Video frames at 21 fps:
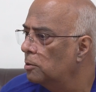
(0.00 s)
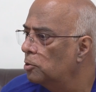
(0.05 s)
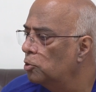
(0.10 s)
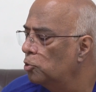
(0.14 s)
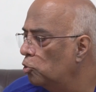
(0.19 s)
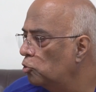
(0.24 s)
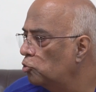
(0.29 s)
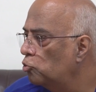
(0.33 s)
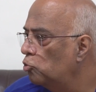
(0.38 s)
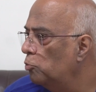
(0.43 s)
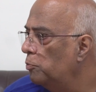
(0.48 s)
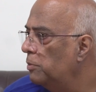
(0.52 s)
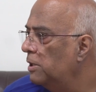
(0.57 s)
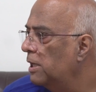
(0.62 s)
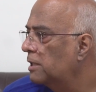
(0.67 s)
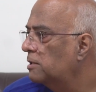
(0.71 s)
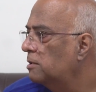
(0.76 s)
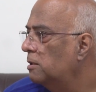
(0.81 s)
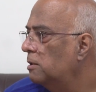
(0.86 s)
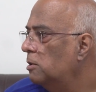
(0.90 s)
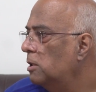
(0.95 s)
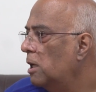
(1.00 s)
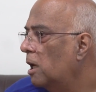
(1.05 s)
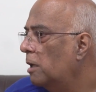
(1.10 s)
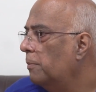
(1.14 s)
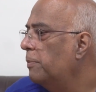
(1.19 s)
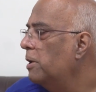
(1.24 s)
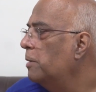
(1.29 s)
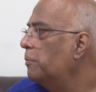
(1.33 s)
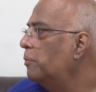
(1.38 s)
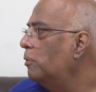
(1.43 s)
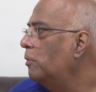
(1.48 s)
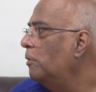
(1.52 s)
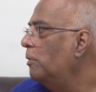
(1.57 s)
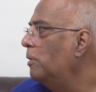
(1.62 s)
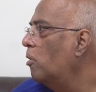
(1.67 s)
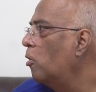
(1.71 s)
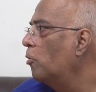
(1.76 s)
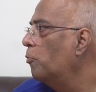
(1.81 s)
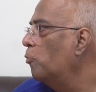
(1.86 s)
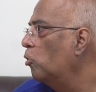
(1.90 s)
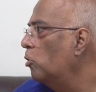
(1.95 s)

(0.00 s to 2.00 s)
Those could be actually the young people on